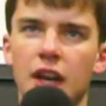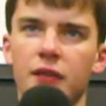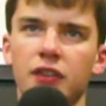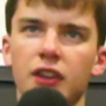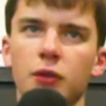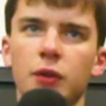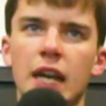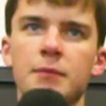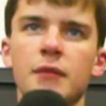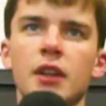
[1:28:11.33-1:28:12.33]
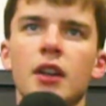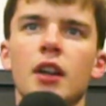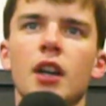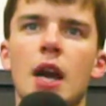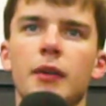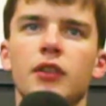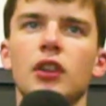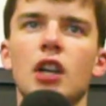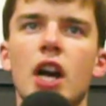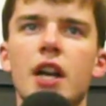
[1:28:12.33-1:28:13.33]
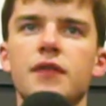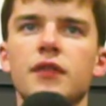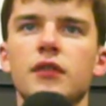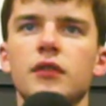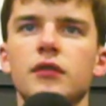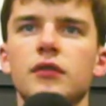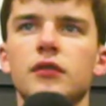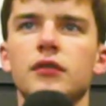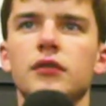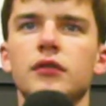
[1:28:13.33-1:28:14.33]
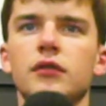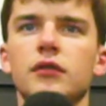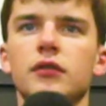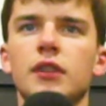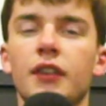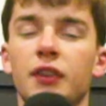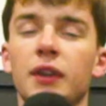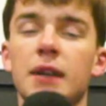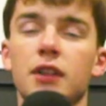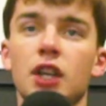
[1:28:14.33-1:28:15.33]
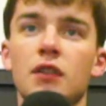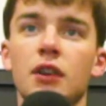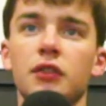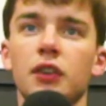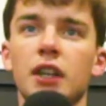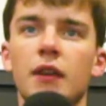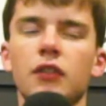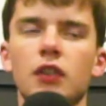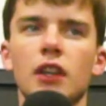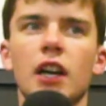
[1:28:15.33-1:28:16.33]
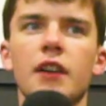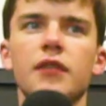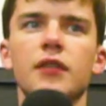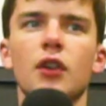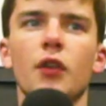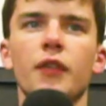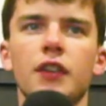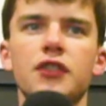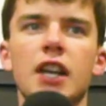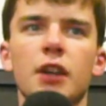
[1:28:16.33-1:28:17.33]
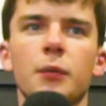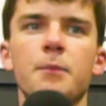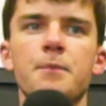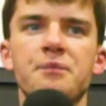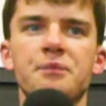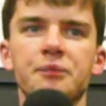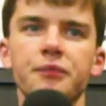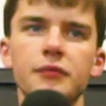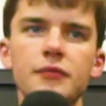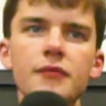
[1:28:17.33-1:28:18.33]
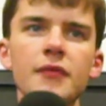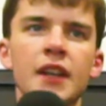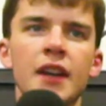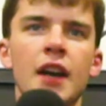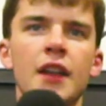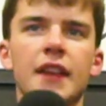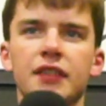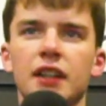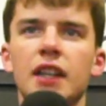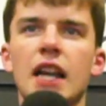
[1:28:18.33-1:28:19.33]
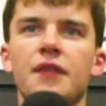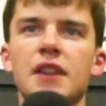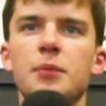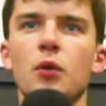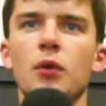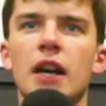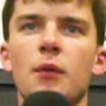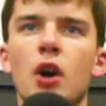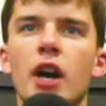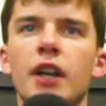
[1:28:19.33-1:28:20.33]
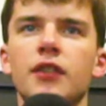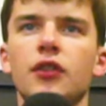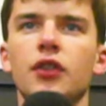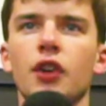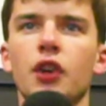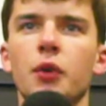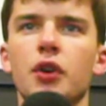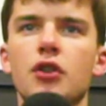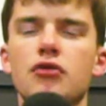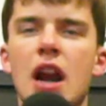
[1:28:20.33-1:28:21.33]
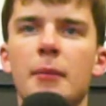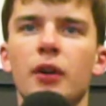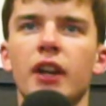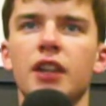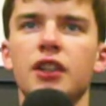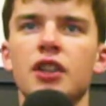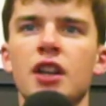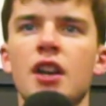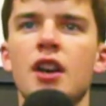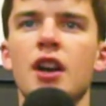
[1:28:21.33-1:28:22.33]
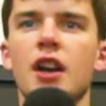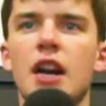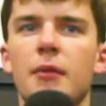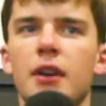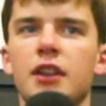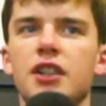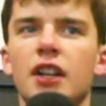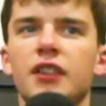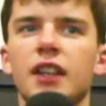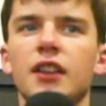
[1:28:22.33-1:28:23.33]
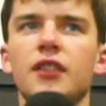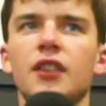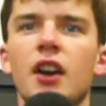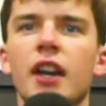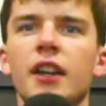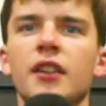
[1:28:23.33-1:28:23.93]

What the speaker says: Every single game coming to you live. Every single game of the Euro, coming to you live on this channel. That's a lovely ball out wide to Kramaric. Kramaric cutting inside.